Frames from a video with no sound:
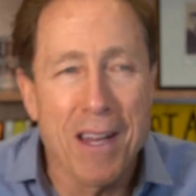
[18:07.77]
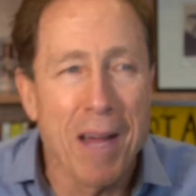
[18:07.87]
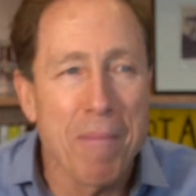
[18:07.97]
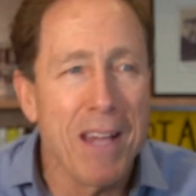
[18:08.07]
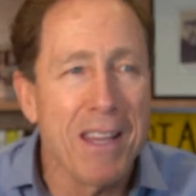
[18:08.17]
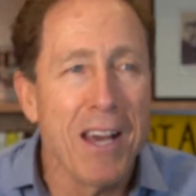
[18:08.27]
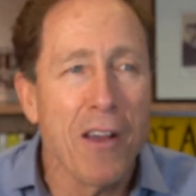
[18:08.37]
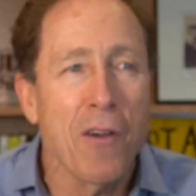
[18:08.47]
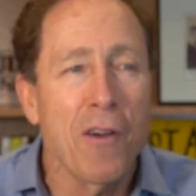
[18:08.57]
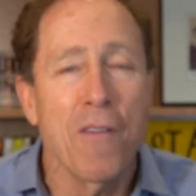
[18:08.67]
I'm not that
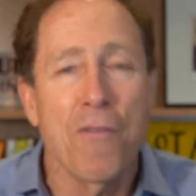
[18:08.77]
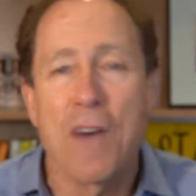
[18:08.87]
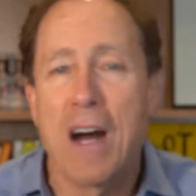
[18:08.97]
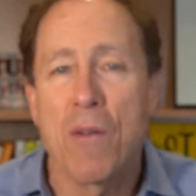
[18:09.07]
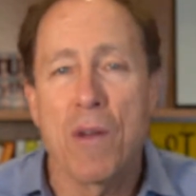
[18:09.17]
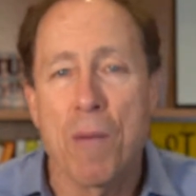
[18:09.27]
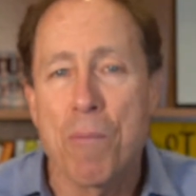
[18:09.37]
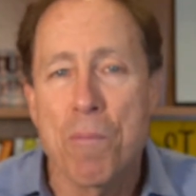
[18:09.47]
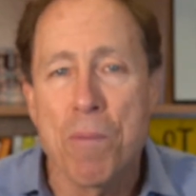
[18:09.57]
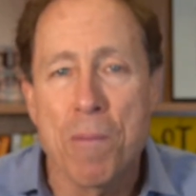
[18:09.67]
good at following up
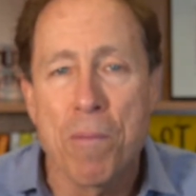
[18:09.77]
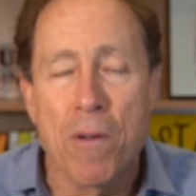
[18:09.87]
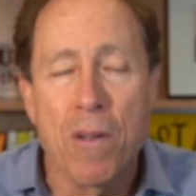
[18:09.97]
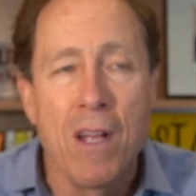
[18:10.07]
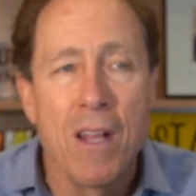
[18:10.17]
with people.